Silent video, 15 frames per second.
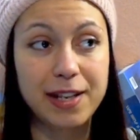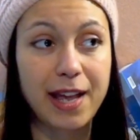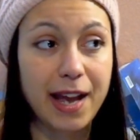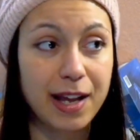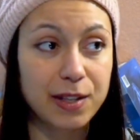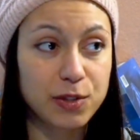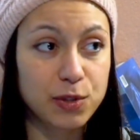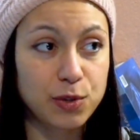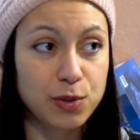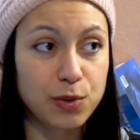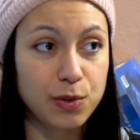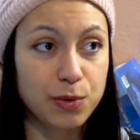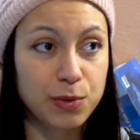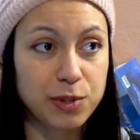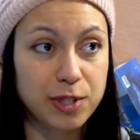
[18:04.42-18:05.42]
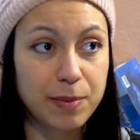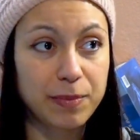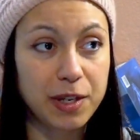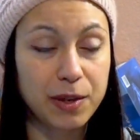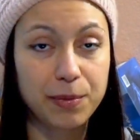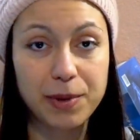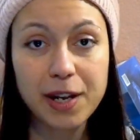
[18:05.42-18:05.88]
that to
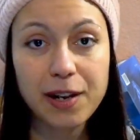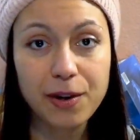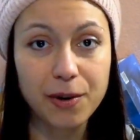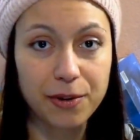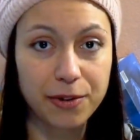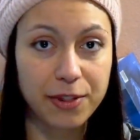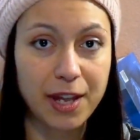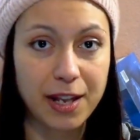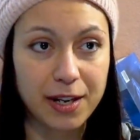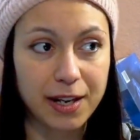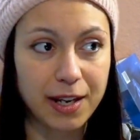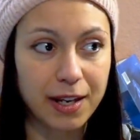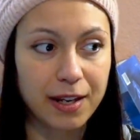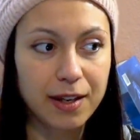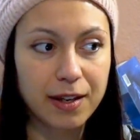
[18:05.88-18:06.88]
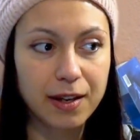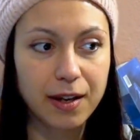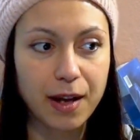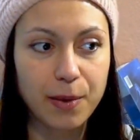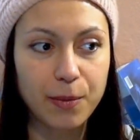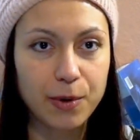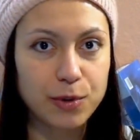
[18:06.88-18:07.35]
something really authentic,
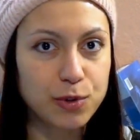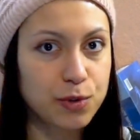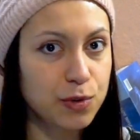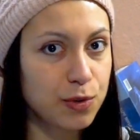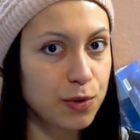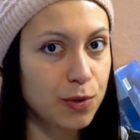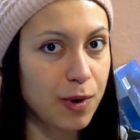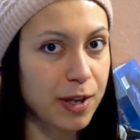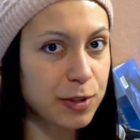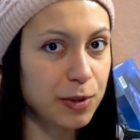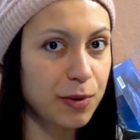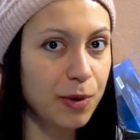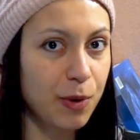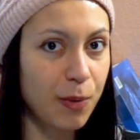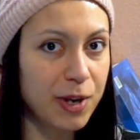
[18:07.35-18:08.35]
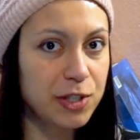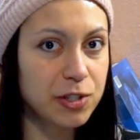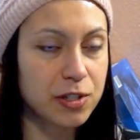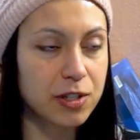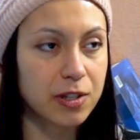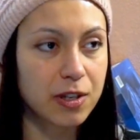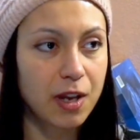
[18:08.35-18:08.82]
I want to ask you a
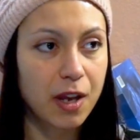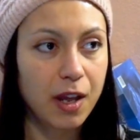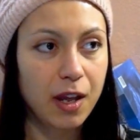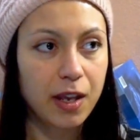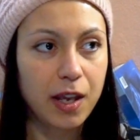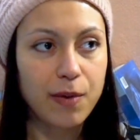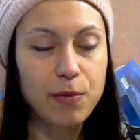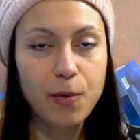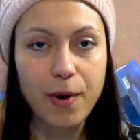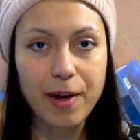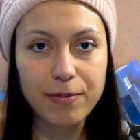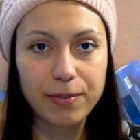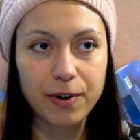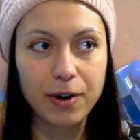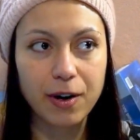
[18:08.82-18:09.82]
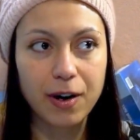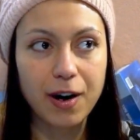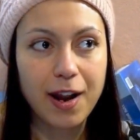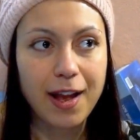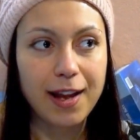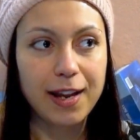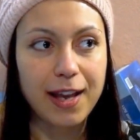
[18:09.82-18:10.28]
question. Have you ever
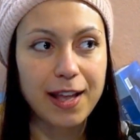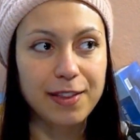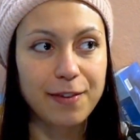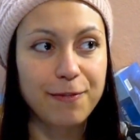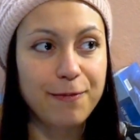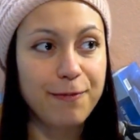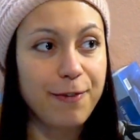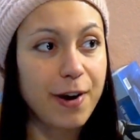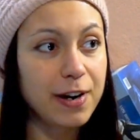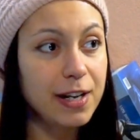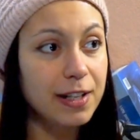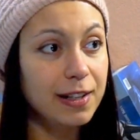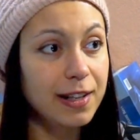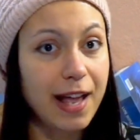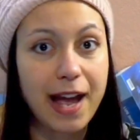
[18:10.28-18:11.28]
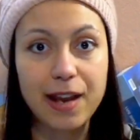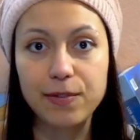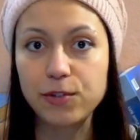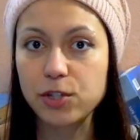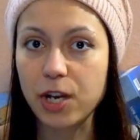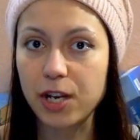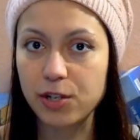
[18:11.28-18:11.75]
had a very
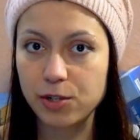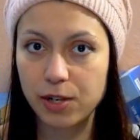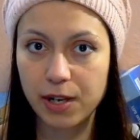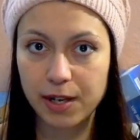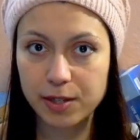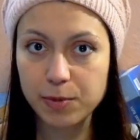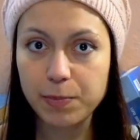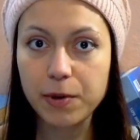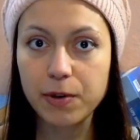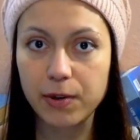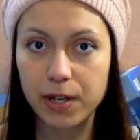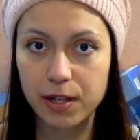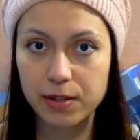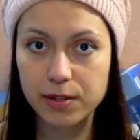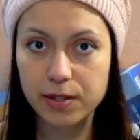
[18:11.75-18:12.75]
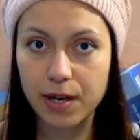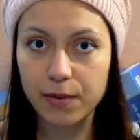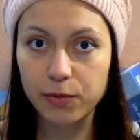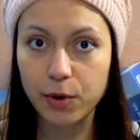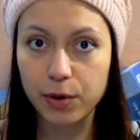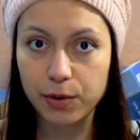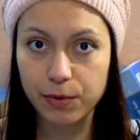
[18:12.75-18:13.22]
life-changing experience
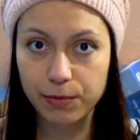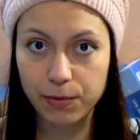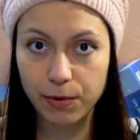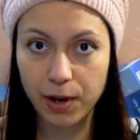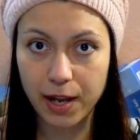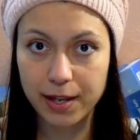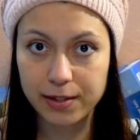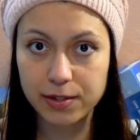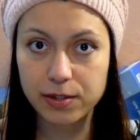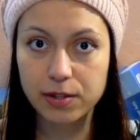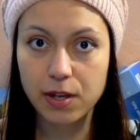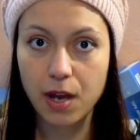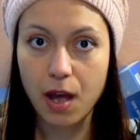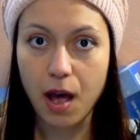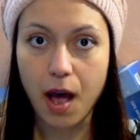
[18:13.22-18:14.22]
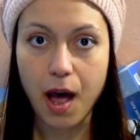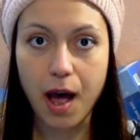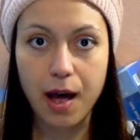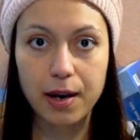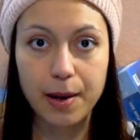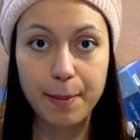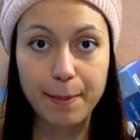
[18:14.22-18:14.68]
after you've read
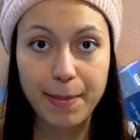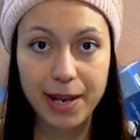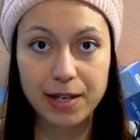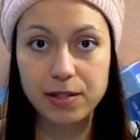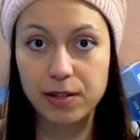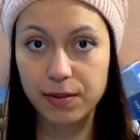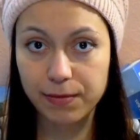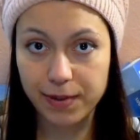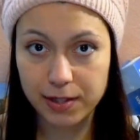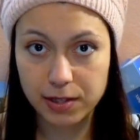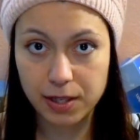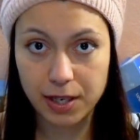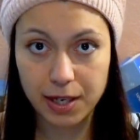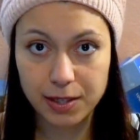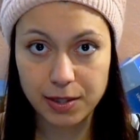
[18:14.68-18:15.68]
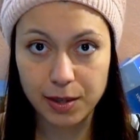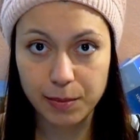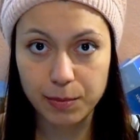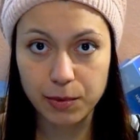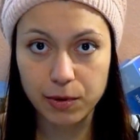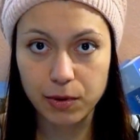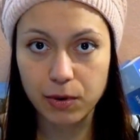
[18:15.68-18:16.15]
an amazing, fascinating
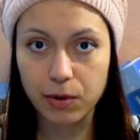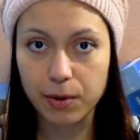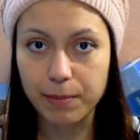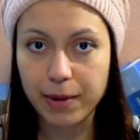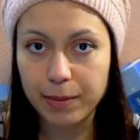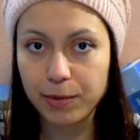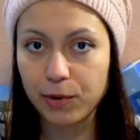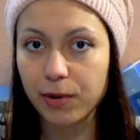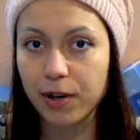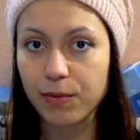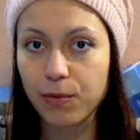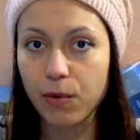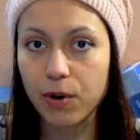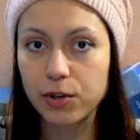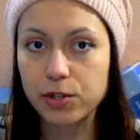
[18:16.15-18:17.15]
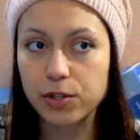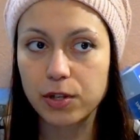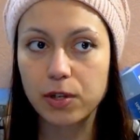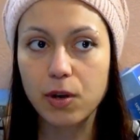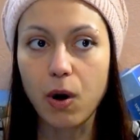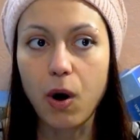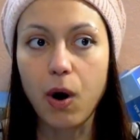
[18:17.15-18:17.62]
book, or maybe you have watched
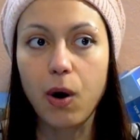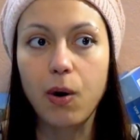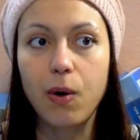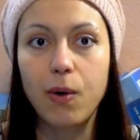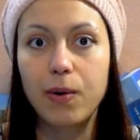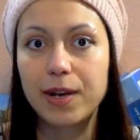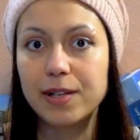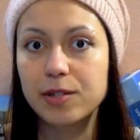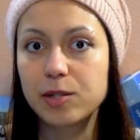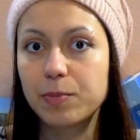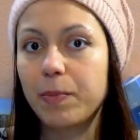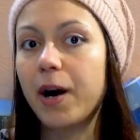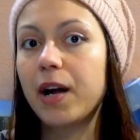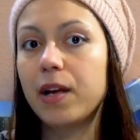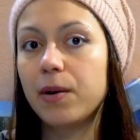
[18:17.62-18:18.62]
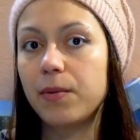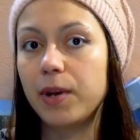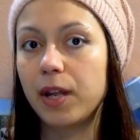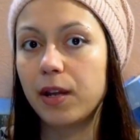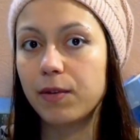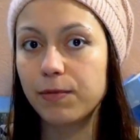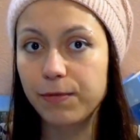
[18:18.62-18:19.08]
an
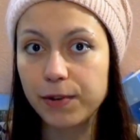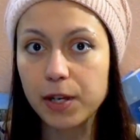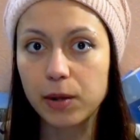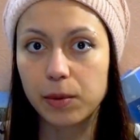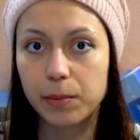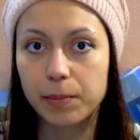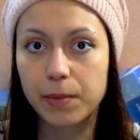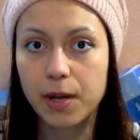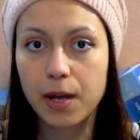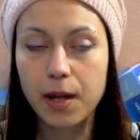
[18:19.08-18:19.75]
awe-inspiring film?